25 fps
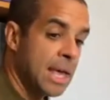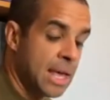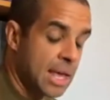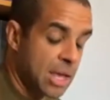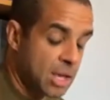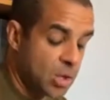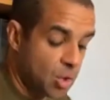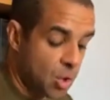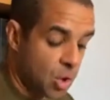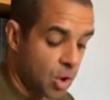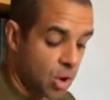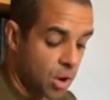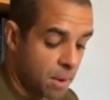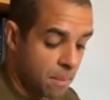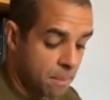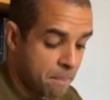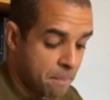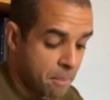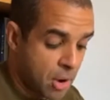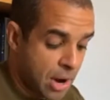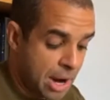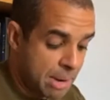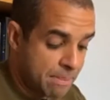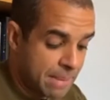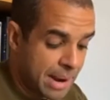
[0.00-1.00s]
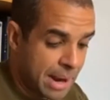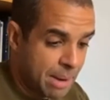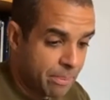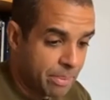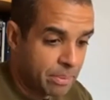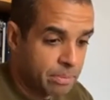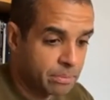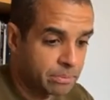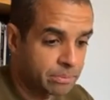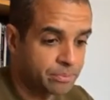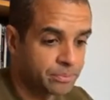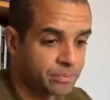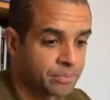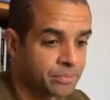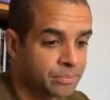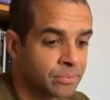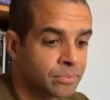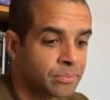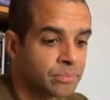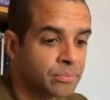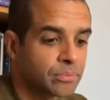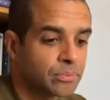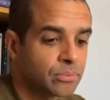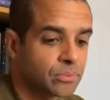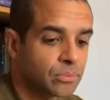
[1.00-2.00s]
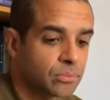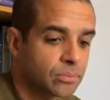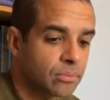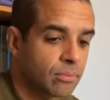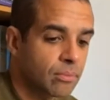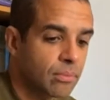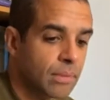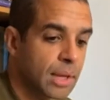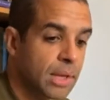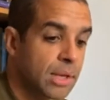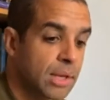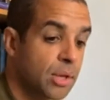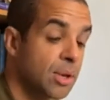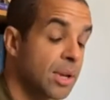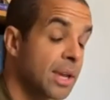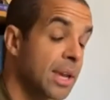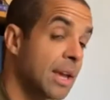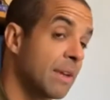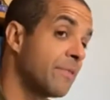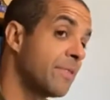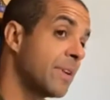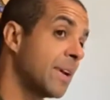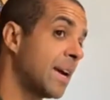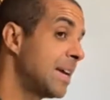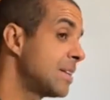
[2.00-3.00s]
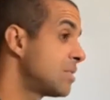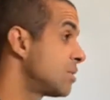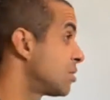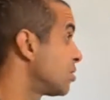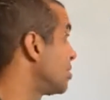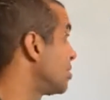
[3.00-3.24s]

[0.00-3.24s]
your mind map. You can get a VA to do